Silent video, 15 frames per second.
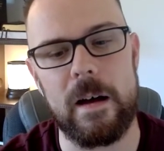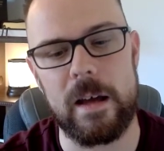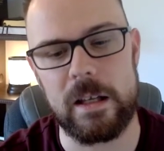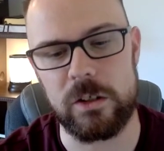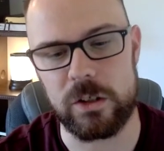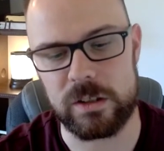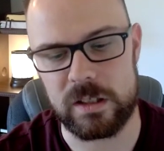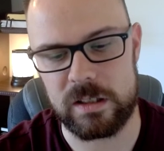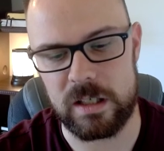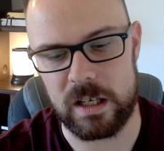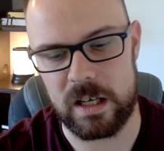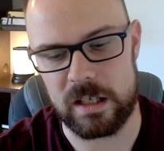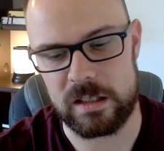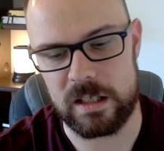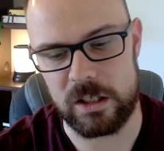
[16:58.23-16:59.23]
and just to
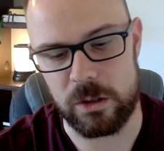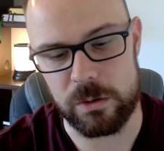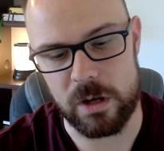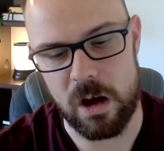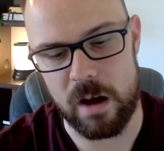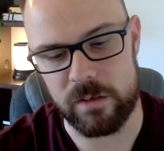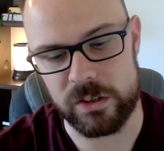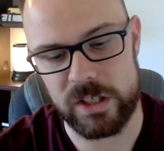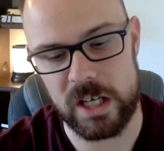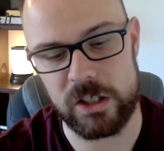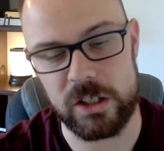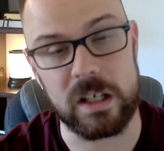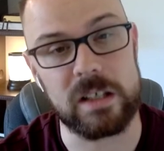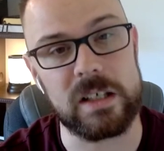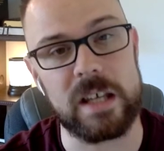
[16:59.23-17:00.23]
continue the
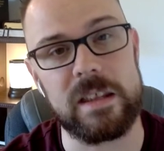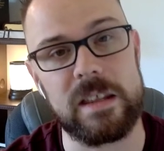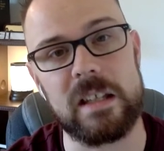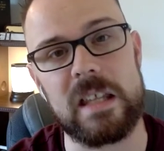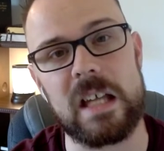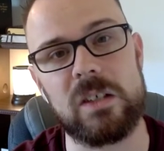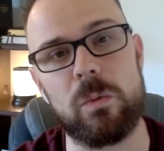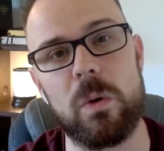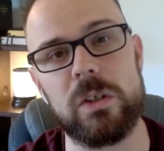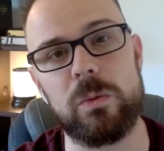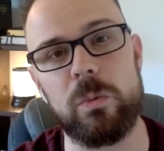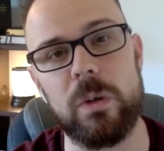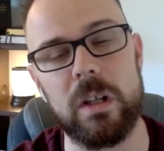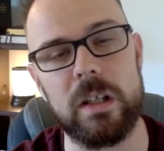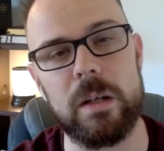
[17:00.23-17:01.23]
conversation, because I think that's
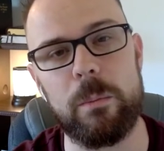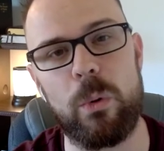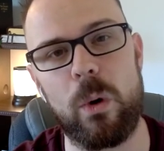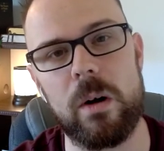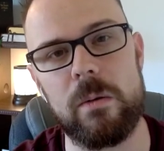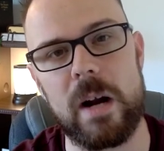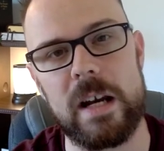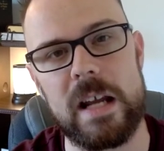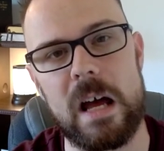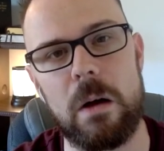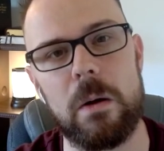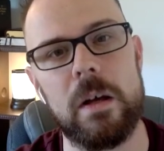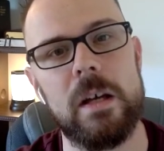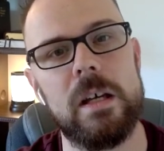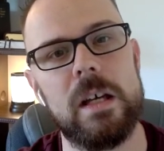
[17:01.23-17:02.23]
what's really important right
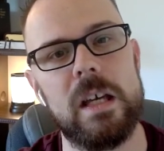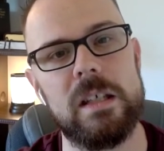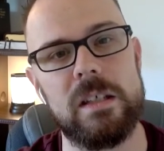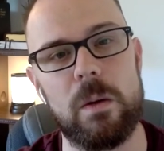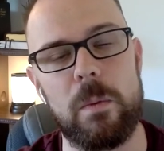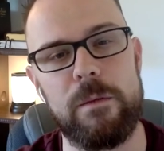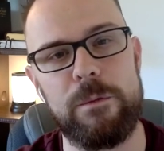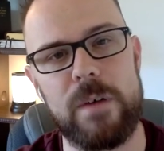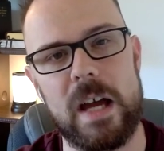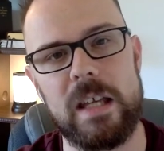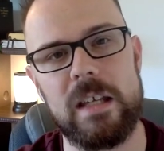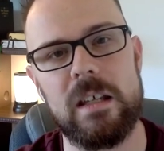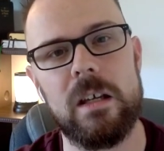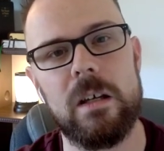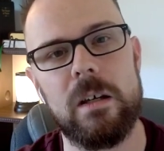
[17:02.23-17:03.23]
now, is that we
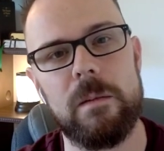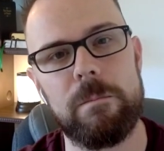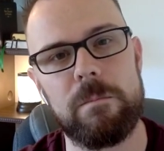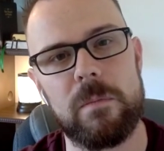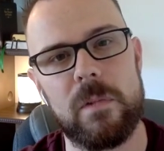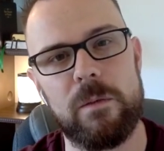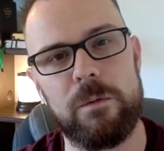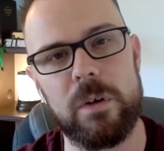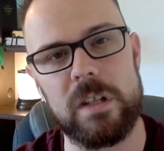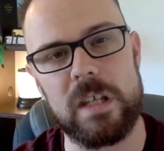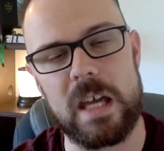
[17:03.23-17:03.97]
fight for